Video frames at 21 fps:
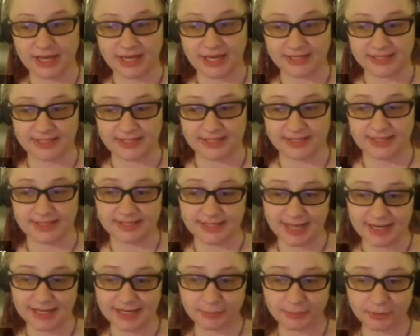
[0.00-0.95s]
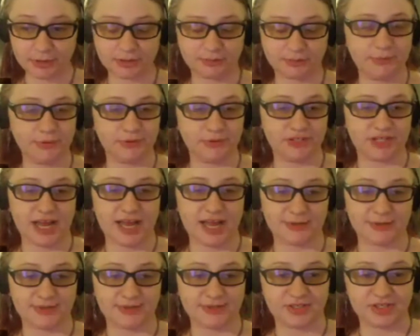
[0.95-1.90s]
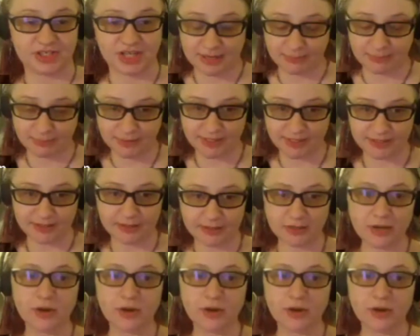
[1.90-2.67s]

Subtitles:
as is the second book, Moonshadow's Champion,